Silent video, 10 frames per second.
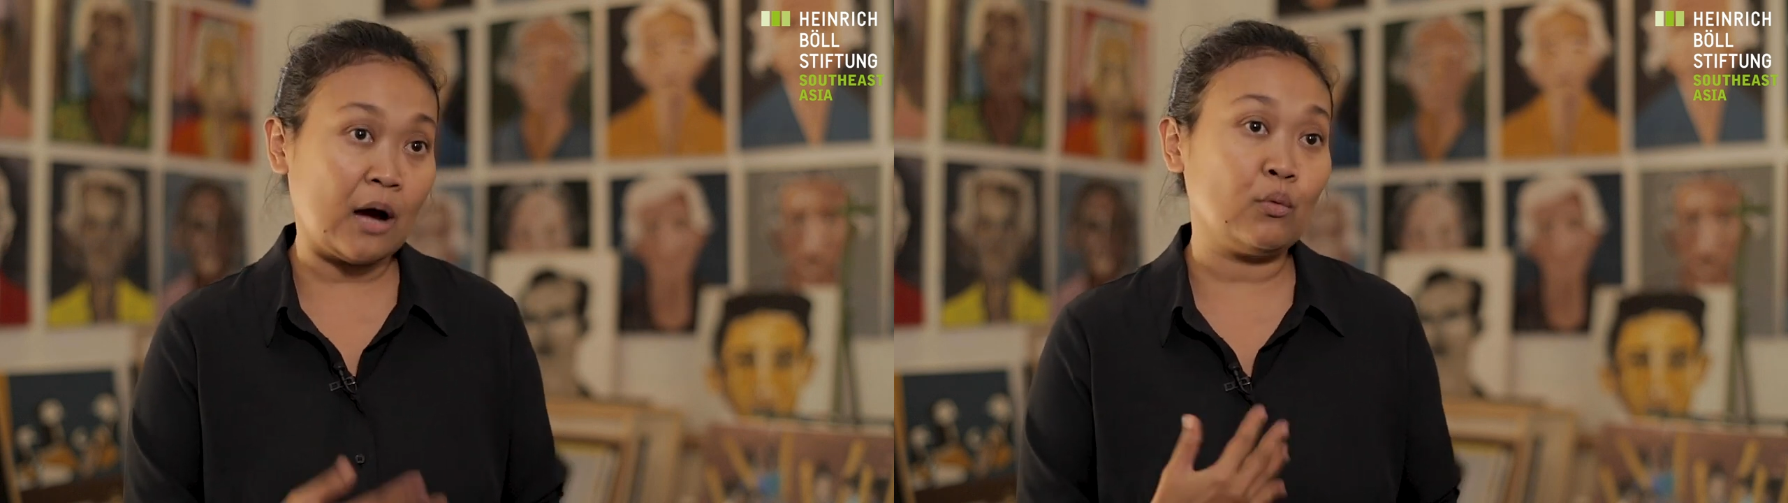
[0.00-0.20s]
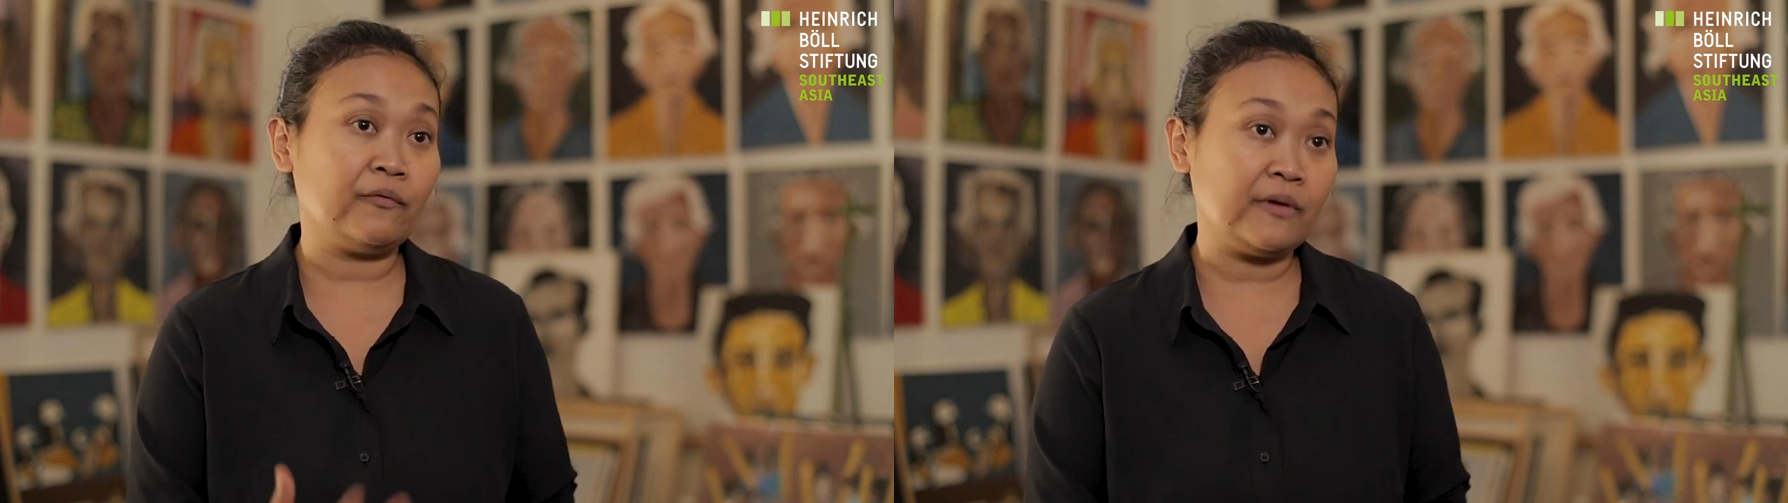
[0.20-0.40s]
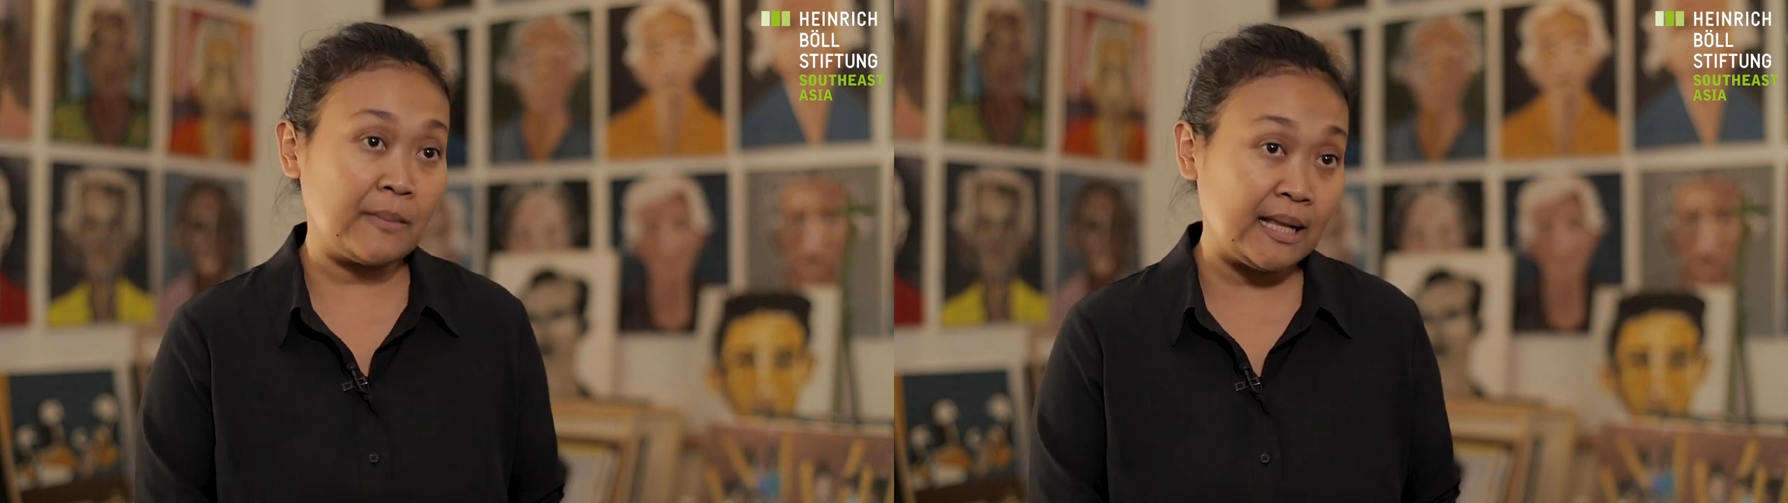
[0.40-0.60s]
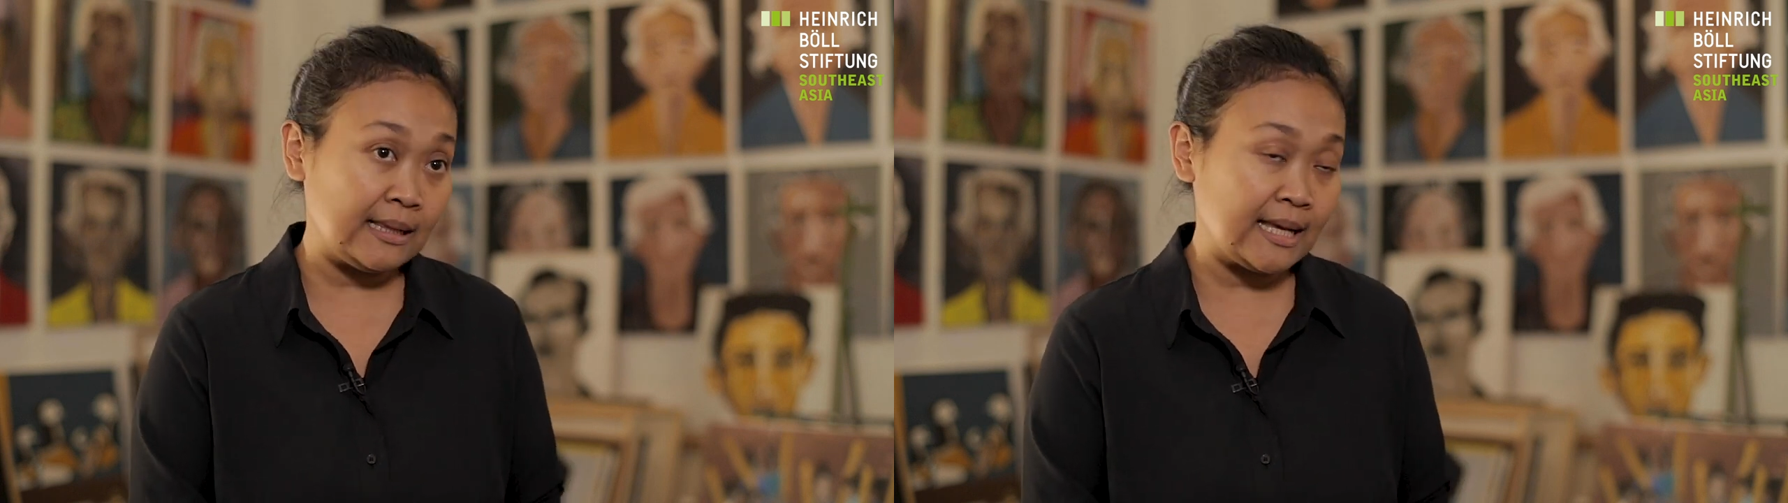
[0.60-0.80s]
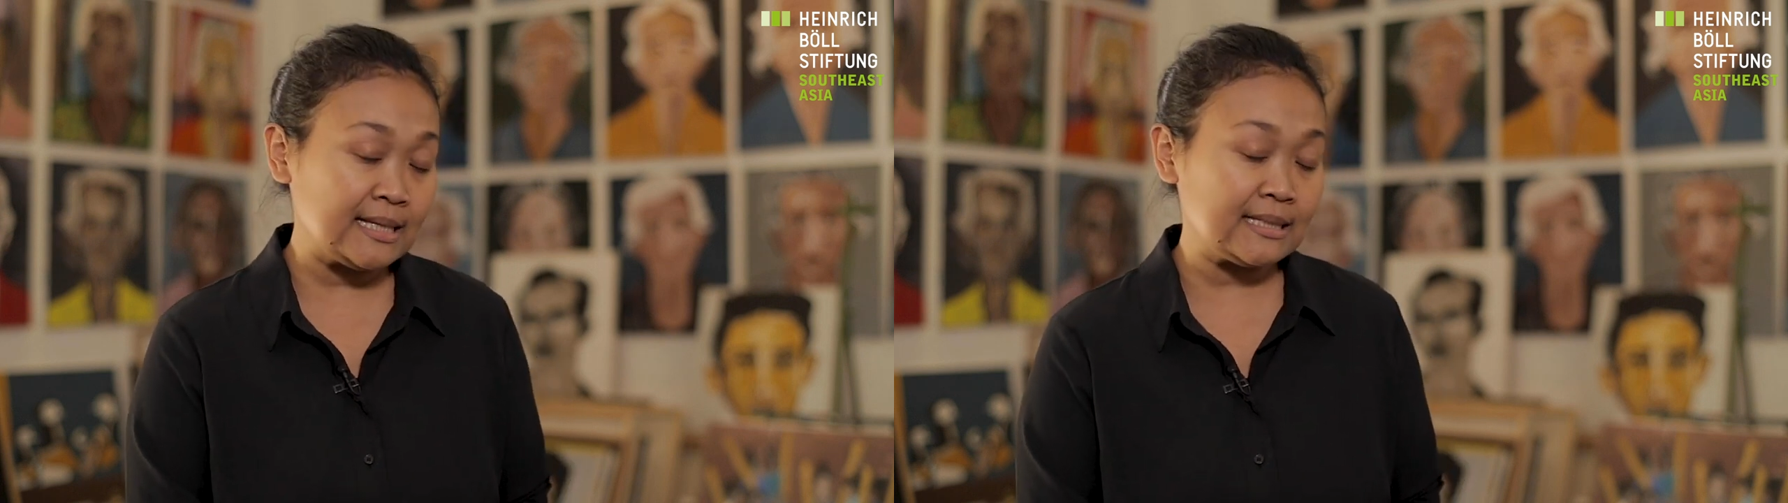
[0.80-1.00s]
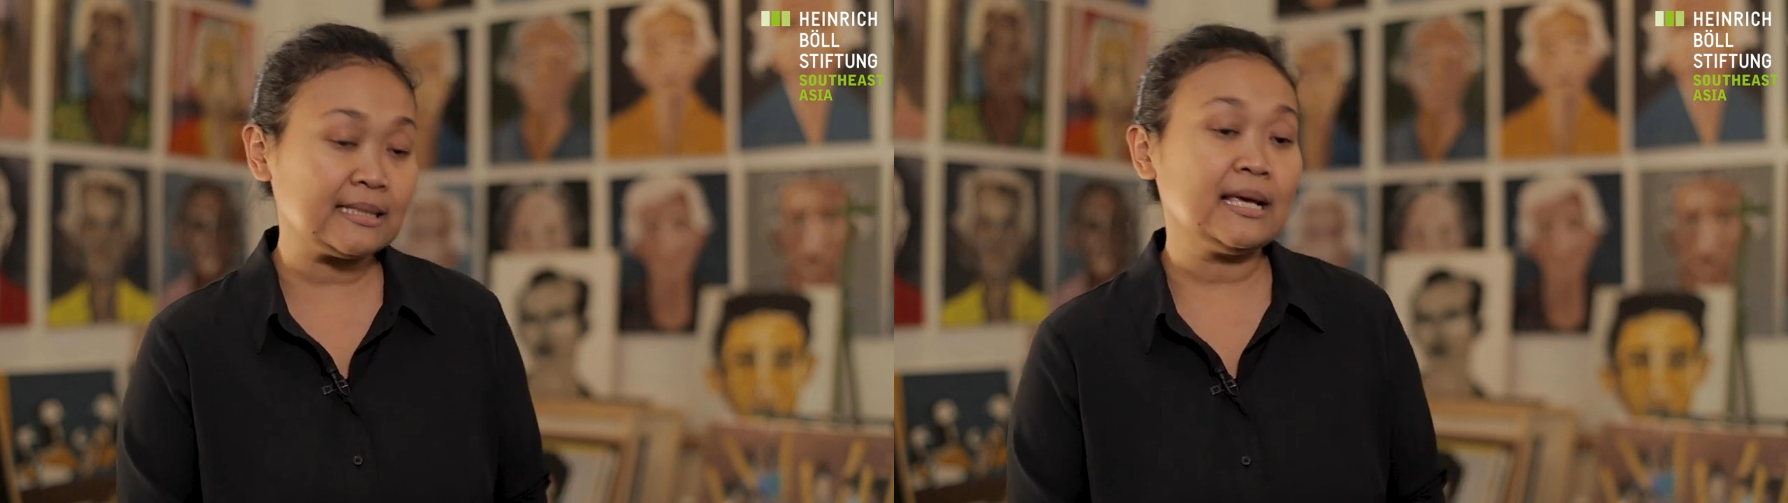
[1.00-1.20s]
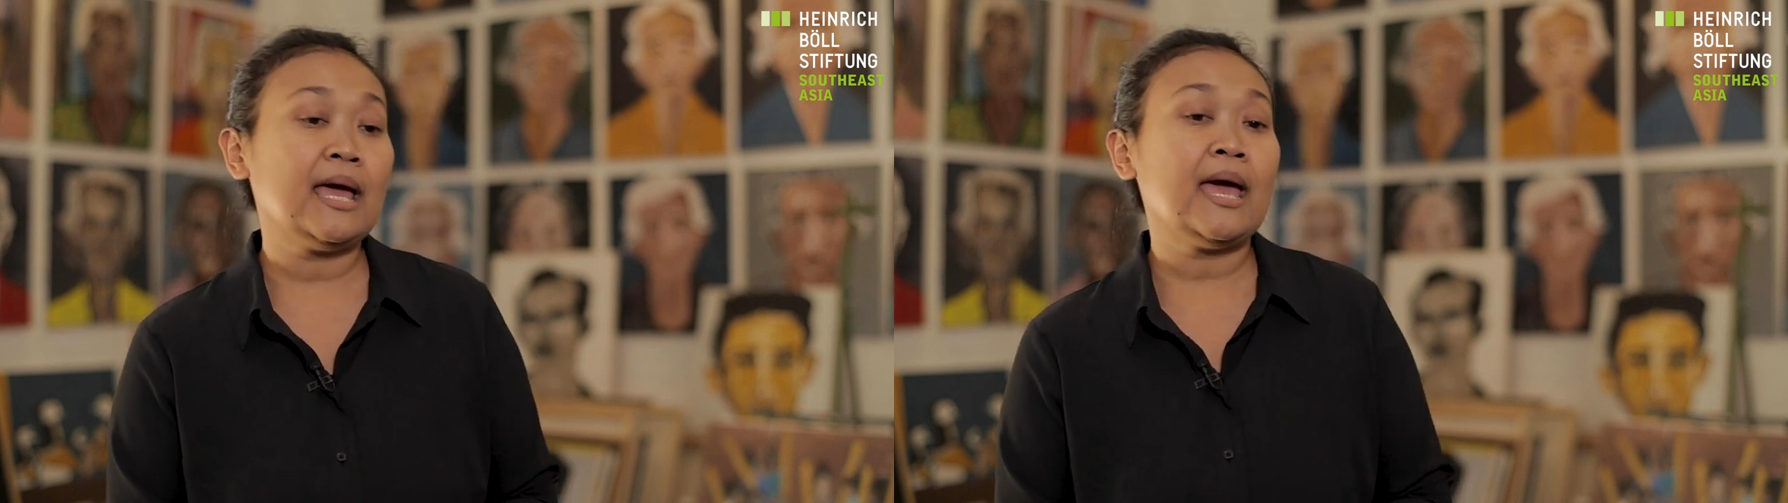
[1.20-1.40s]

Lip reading: our femaleness,